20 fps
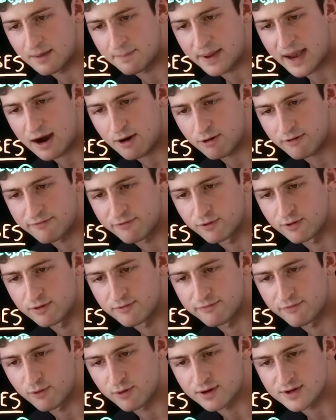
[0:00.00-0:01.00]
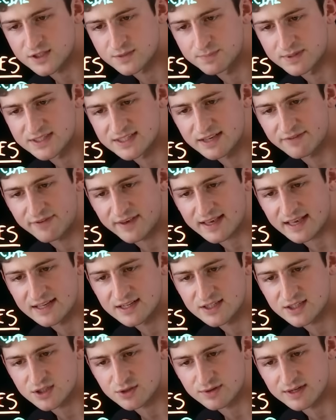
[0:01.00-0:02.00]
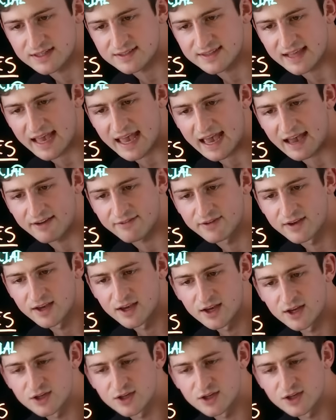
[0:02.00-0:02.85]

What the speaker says: powerful for specific industries that have